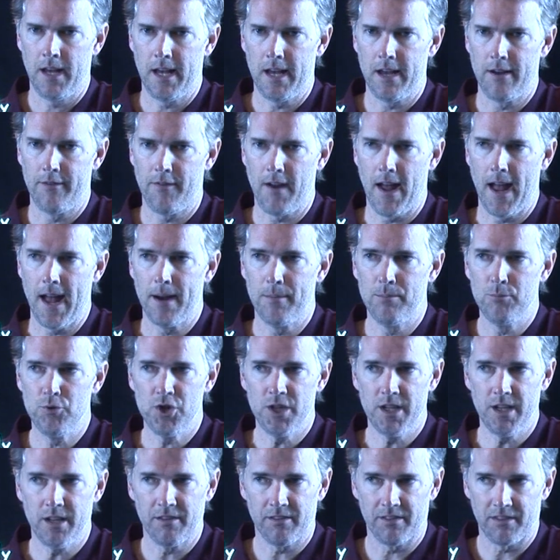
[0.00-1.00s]
If mg
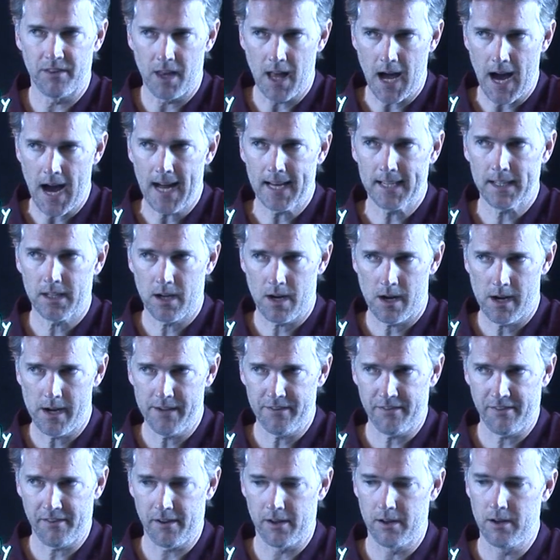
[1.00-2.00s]
is not
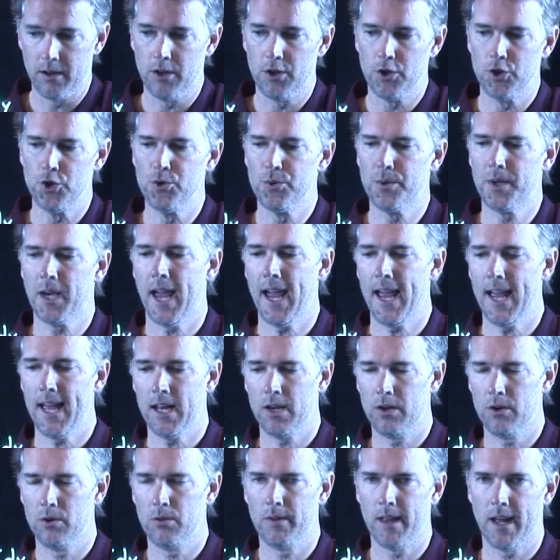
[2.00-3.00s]
constant, you
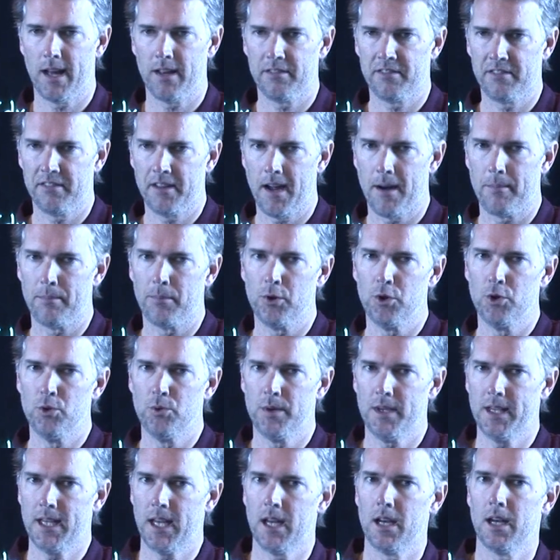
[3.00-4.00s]
can't do that step. You
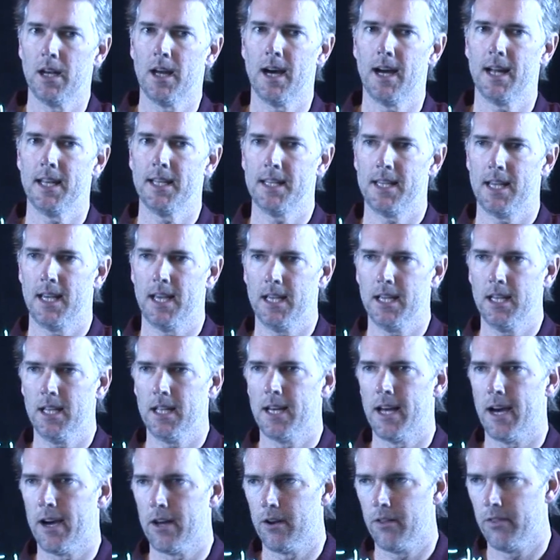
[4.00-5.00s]
cannot take it
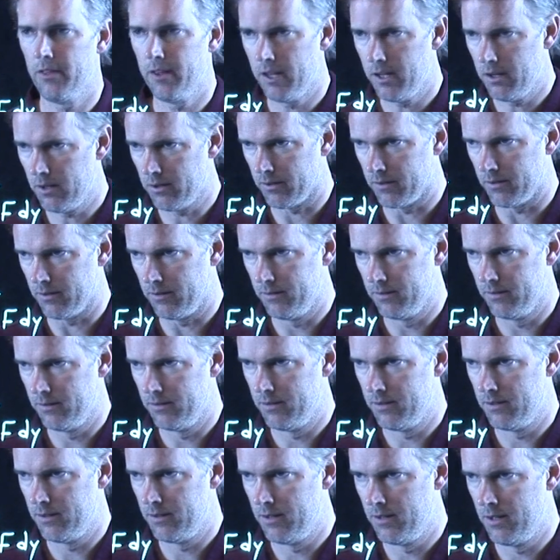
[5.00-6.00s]
out of the integral.
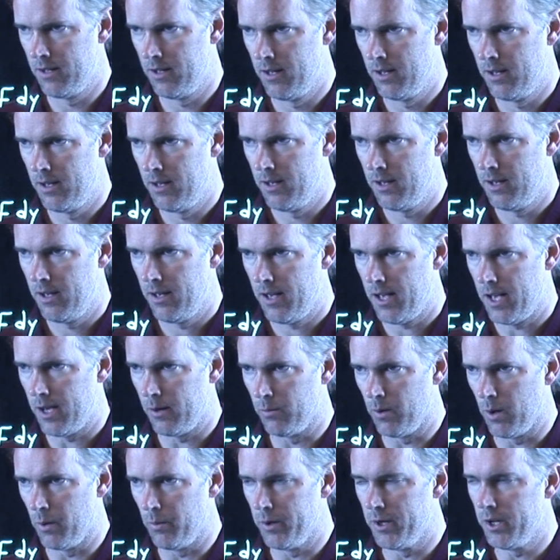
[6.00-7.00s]
And
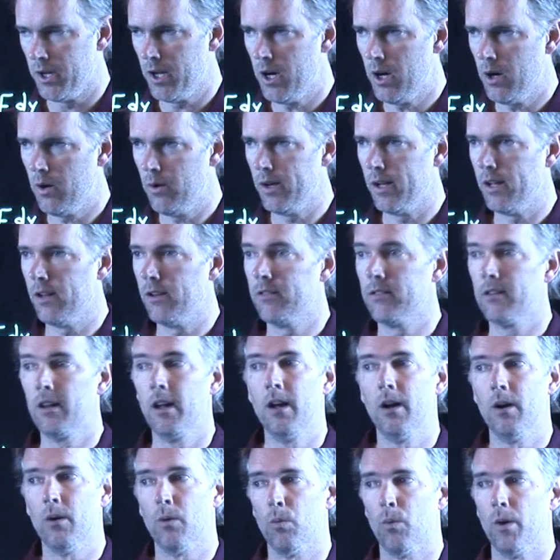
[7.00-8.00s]
what we know is
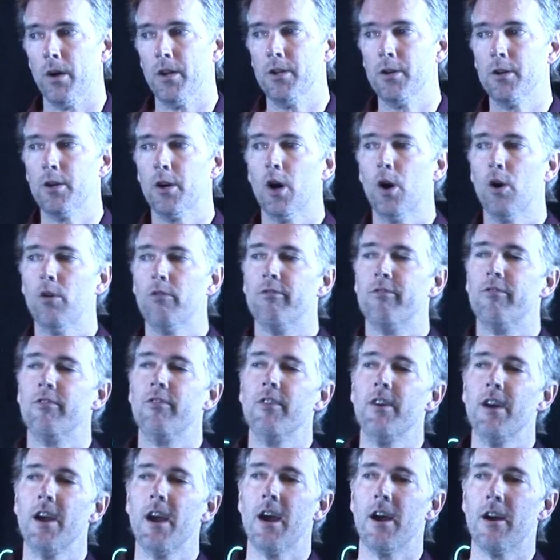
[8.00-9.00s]
when you go
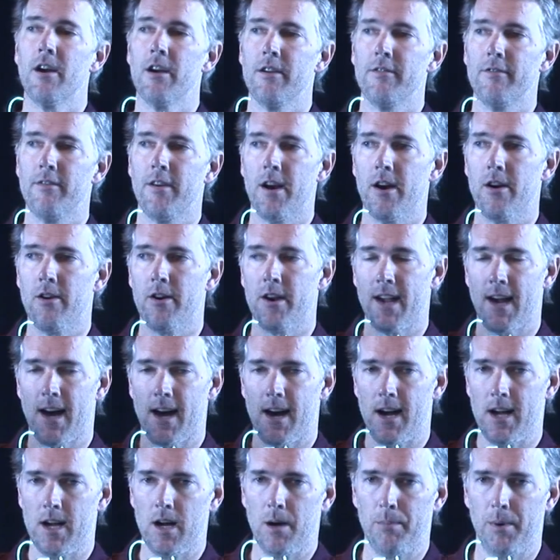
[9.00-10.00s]
very, very
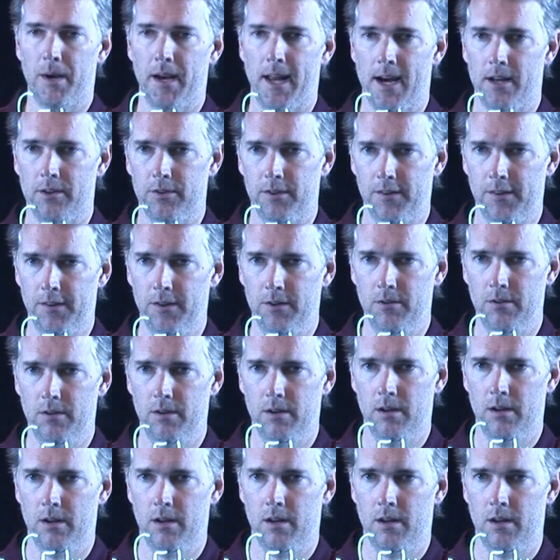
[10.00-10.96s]
high up in altitude,